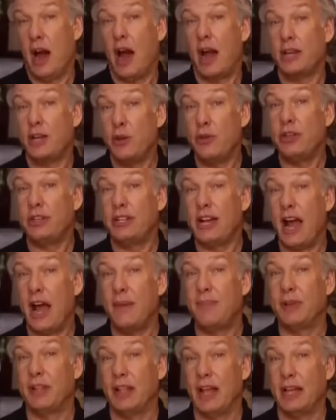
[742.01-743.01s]
Are you the
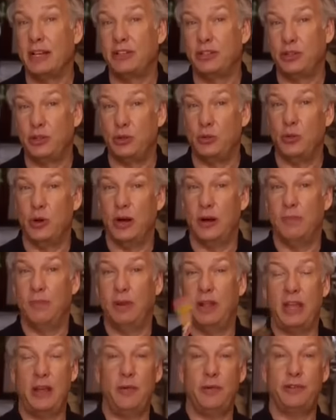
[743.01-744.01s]
type that likes to uh,
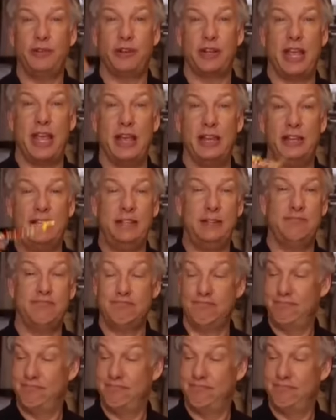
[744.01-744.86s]
play with your candy?